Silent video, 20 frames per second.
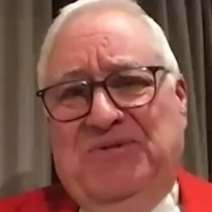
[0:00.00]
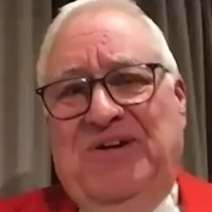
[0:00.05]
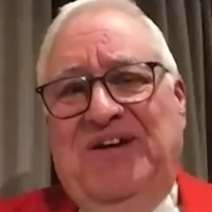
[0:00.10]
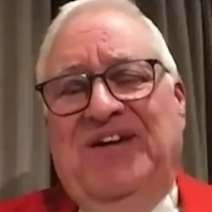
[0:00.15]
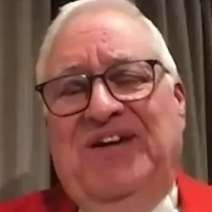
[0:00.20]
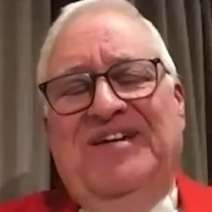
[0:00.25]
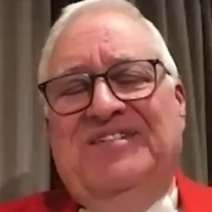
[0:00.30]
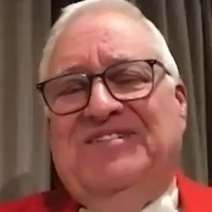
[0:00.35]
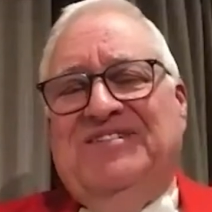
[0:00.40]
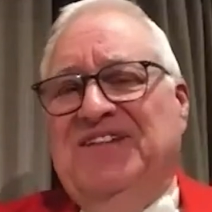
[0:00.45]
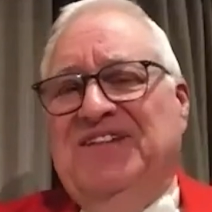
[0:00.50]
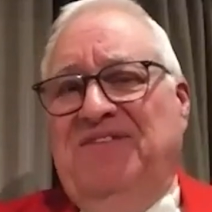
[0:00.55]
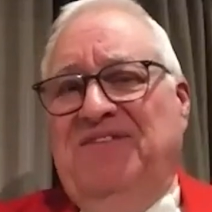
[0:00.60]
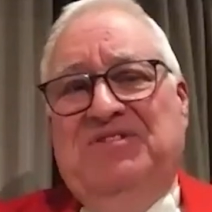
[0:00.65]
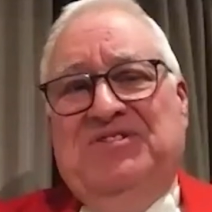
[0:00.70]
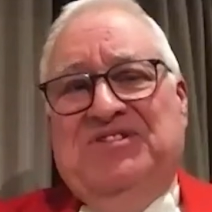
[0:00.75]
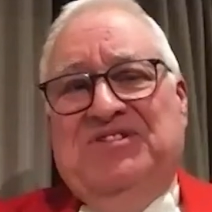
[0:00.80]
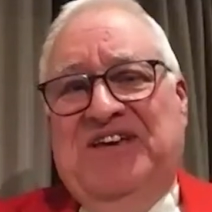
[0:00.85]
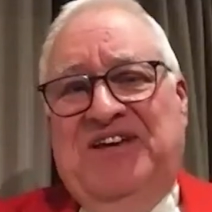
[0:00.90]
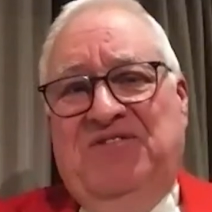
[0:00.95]
It's lovely
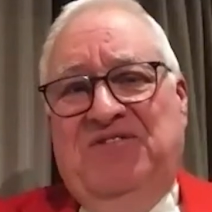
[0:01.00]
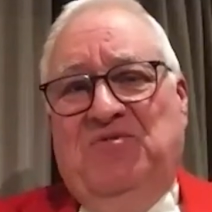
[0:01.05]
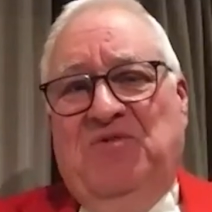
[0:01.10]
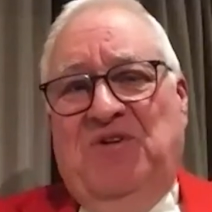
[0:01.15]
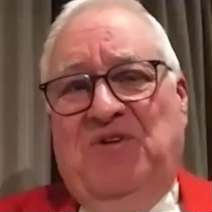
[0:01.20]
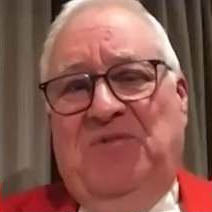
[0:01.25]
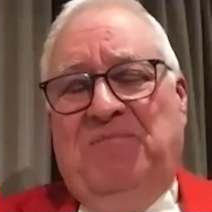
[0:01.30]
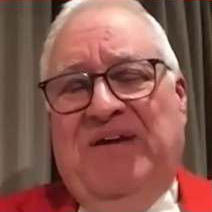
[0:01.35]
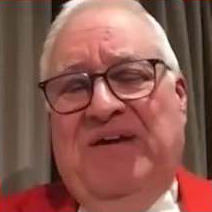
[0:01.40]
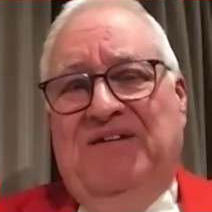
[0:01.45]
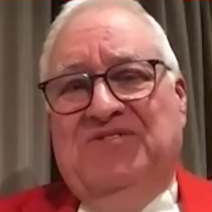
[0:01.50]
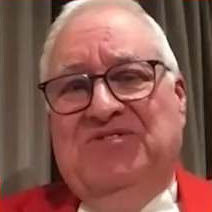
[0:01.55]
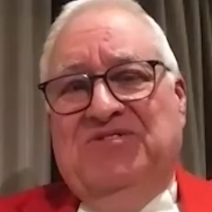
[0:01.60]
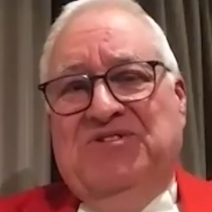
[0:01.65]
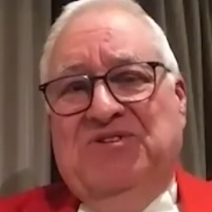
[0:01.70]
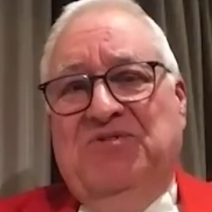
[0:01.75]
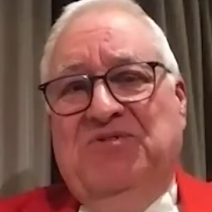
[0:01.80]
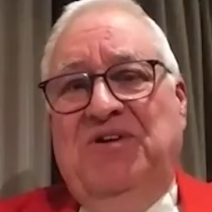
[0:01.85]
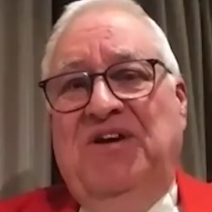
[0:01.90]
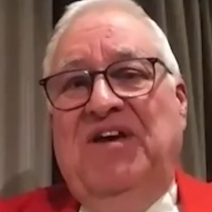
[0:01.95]
to hear all about
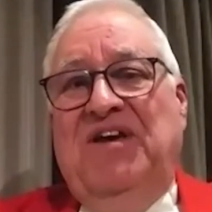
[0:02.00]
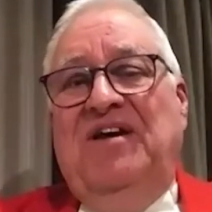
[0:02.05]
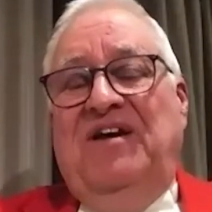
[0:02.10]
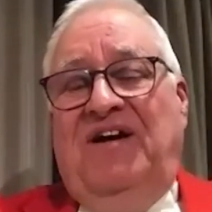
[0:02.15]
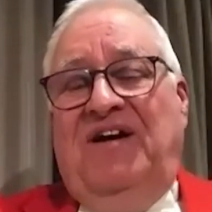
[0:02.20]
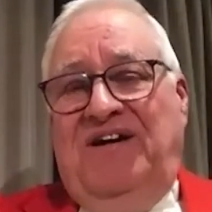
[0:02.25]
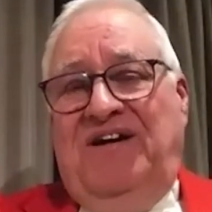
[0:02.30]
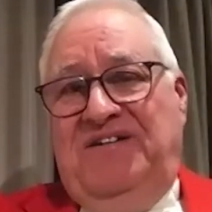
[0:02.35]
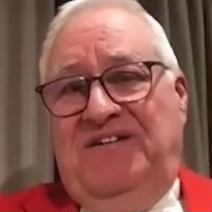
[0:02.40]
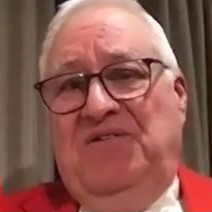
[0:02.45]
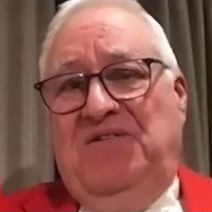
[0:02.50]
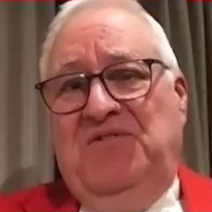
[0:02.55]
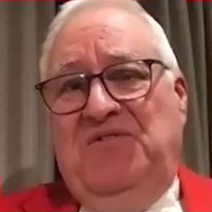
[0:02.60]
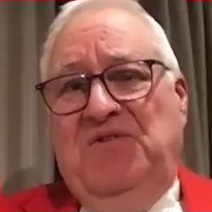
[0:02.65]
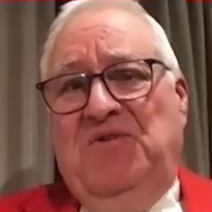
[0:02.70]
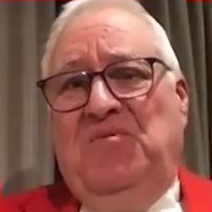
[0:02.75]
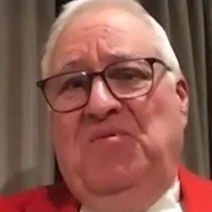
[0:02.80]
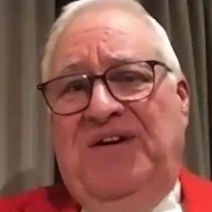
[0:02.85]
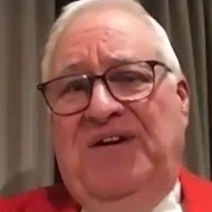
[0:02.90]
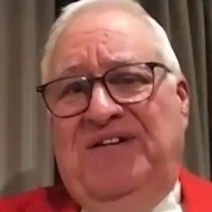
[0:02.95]
you. I know
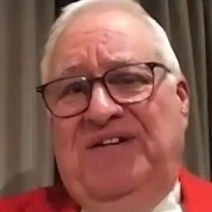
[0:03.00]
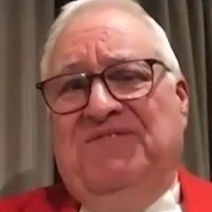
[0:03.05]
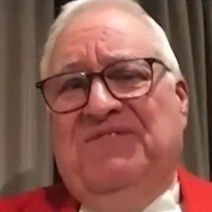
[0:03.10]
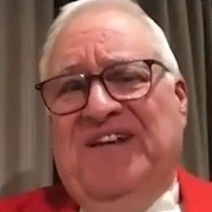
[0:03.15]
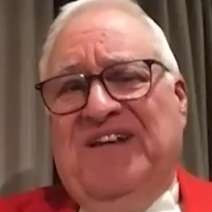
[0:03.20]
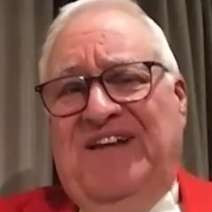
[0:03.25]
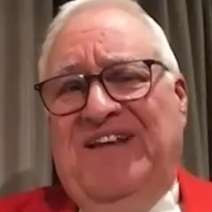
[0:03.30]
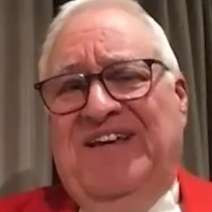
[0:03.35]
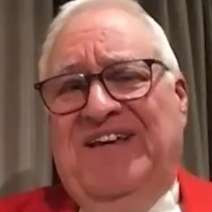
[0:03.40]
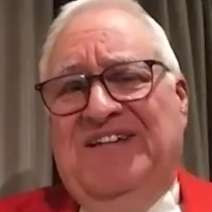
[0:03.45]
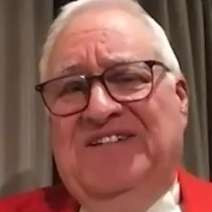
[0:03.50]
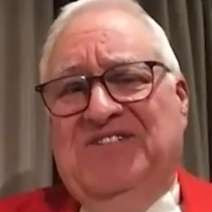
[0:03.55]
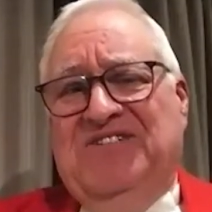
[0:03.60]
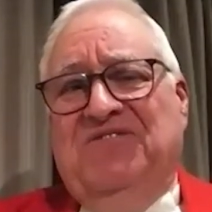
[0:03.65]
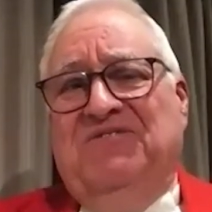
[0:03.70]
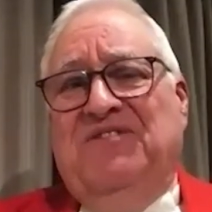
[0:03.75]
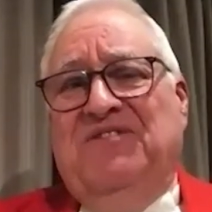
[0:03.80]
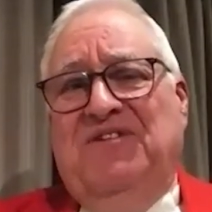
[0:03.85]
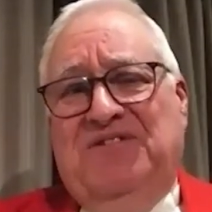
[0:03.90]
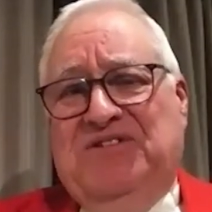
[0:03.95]
you're one of
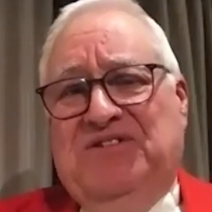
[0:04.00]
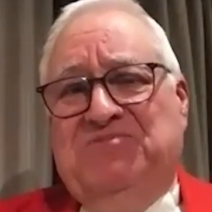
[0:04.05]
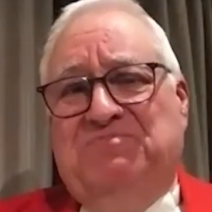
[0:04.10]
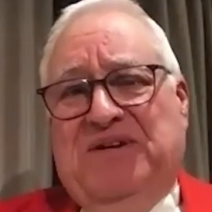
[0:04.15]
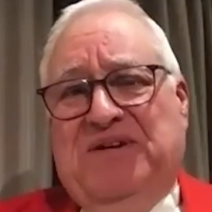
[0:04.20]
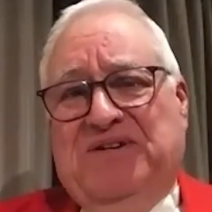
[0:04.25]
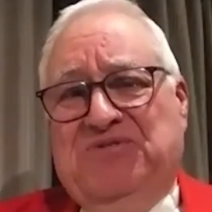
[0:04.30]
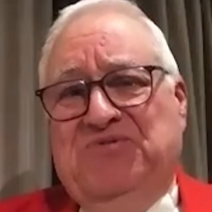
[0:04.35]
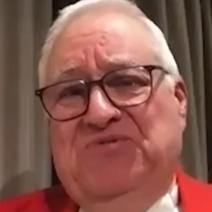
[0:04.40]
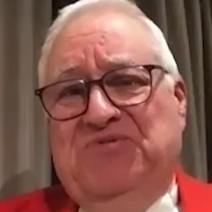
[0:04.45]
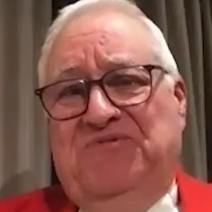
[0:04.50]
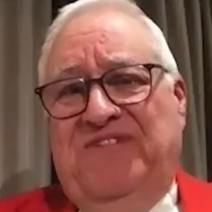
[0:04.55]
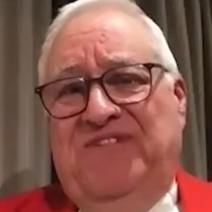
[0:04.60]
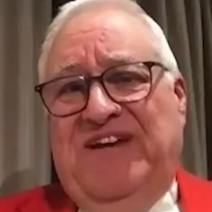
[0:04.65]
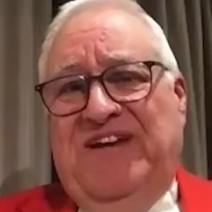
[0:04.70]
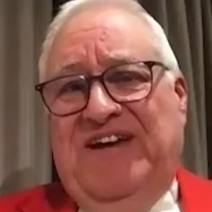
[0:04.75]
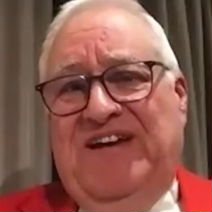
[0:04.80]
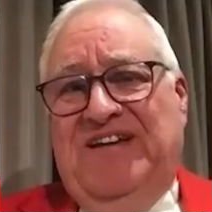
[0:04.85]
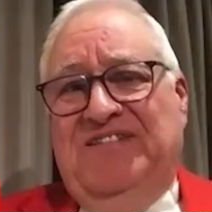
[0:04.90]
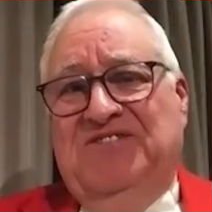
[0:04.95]
Claire's very special
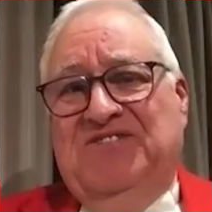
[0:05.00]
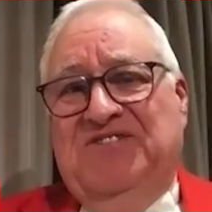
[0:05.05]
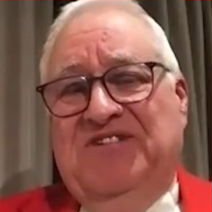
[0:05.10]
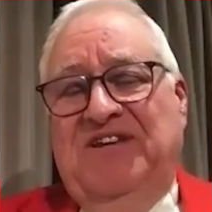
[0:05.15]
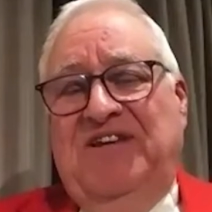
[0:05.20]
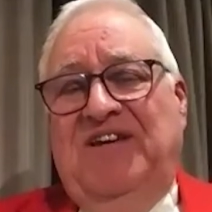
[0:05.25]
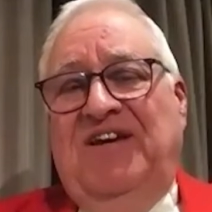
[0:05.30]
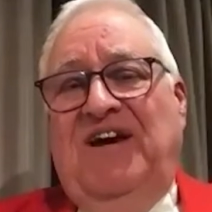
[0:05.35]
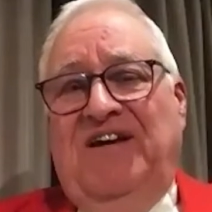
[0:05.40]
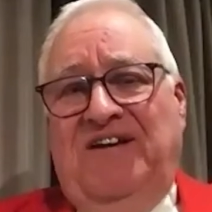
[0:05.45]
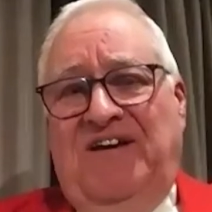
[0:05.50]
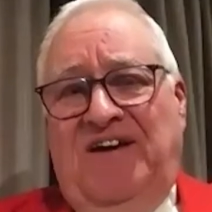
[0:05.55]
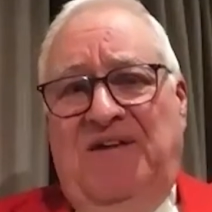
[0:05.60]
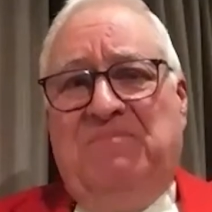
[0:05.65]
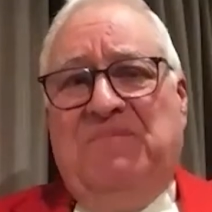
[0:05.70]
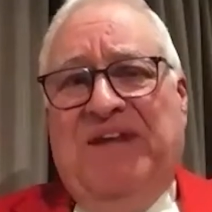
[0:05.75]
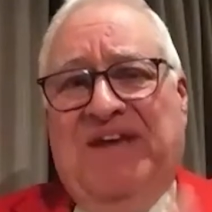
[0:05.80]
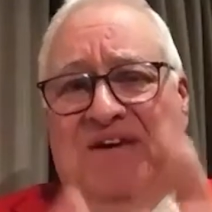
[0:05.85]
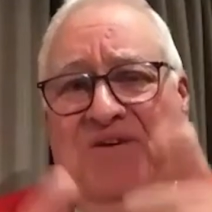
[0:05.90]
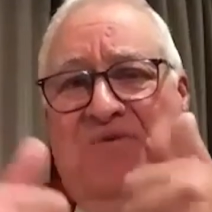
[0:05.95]
fans, and
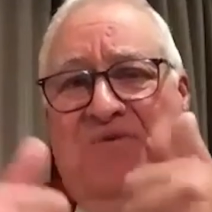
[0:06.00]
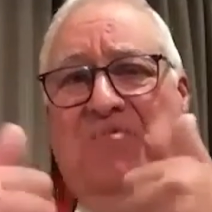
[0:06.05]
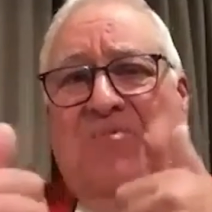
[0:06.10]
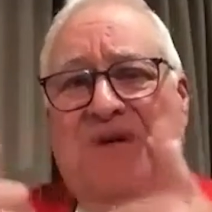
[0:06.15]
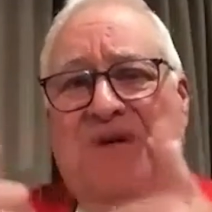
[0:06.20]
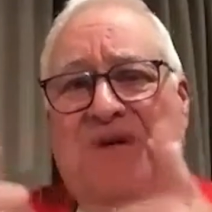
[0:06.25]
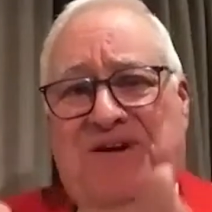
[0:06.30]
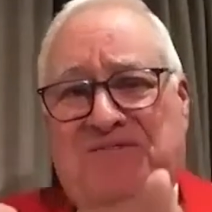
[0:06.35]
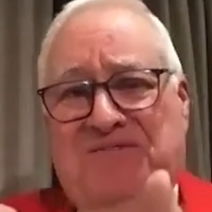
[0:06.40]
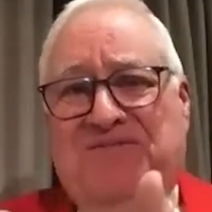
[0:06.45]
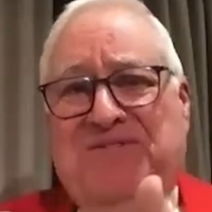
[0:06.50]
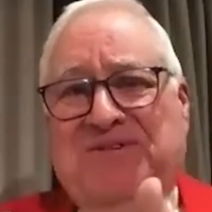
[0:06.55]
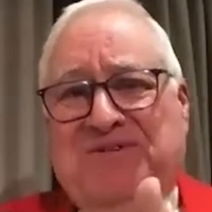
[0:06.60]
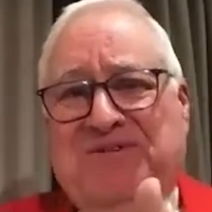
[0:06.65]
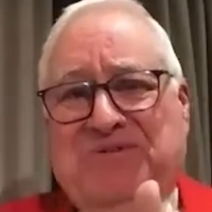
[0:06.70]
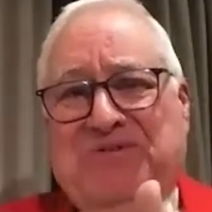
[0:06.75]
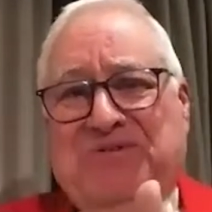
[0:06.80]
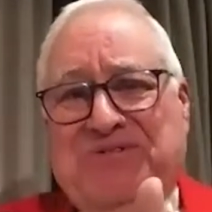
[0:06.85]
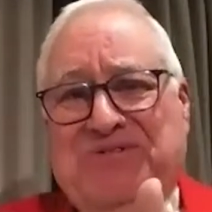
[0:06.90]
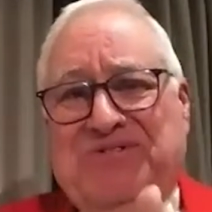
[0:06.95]
I'm now one of
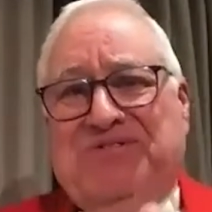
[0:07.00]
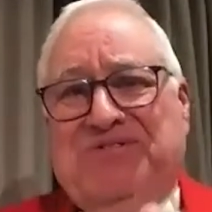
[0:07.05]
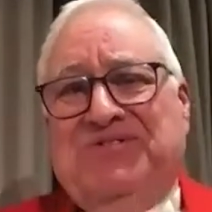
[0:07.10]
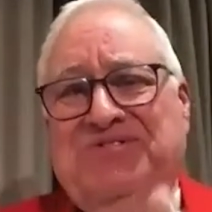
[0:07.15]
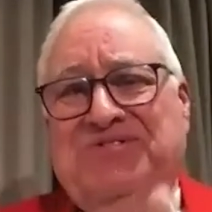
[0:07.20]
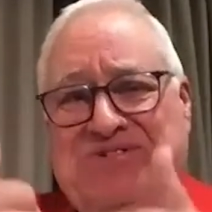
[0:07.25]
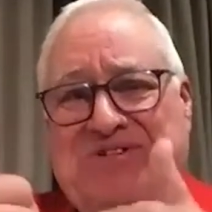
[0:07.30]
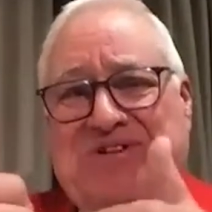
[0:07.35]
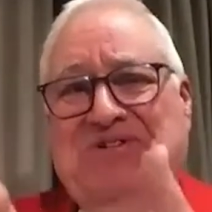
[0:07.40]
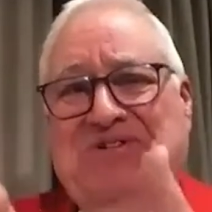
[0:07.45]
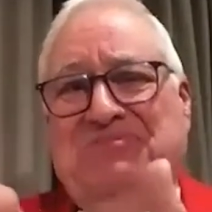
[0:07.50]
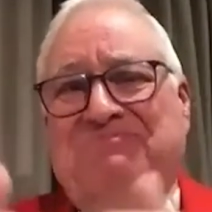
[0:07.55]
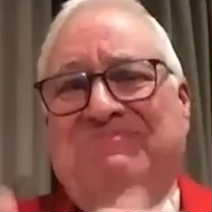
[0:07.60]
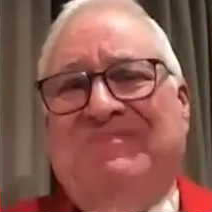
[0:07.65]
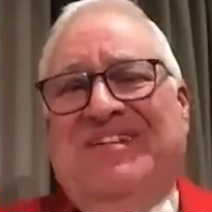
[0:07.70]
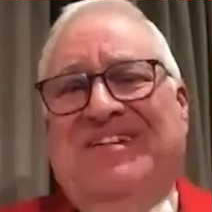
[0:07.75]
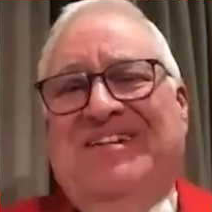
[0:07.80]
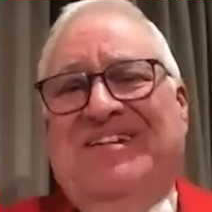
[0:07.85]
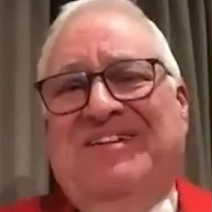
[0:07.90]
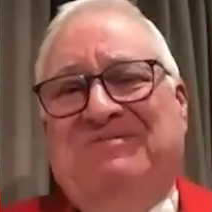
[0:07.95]
yours. So
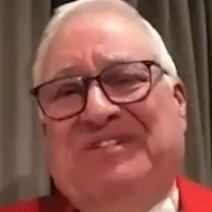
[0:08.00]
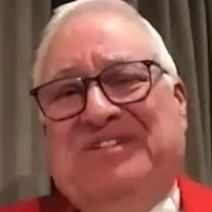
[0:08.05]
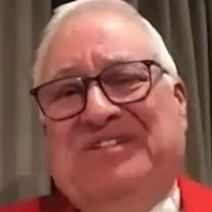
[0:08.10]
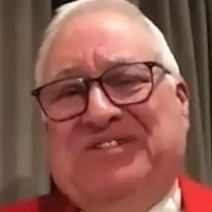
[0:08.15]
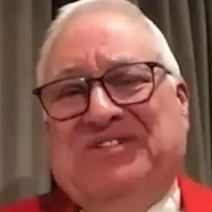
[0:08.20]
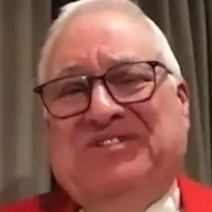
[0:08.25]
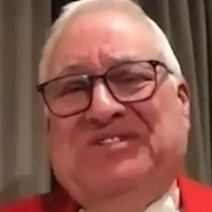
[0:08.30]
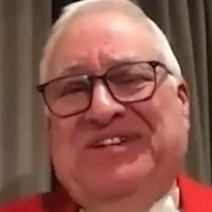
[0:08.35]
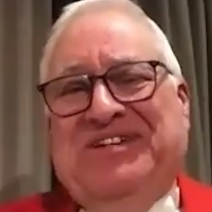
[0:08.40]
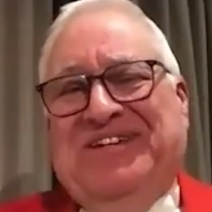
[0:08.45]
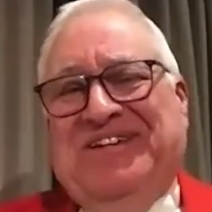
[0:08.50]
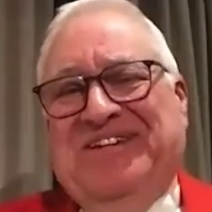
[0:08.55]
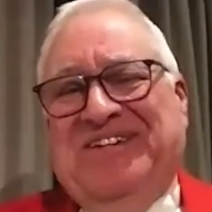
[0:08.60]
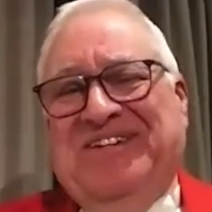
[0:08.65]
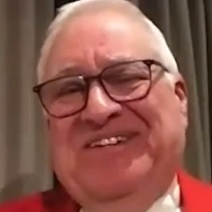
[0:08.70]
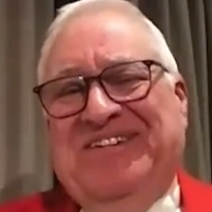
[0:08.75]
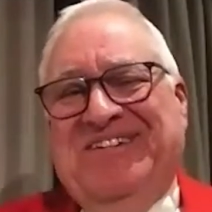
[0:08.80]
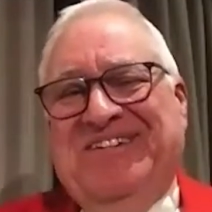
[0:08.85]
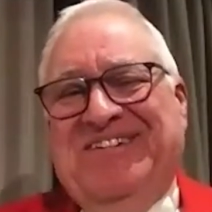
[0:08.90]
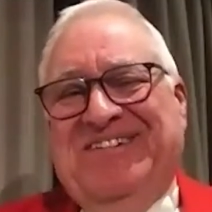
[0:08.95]
lovely to see
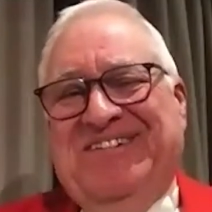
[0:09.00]
you.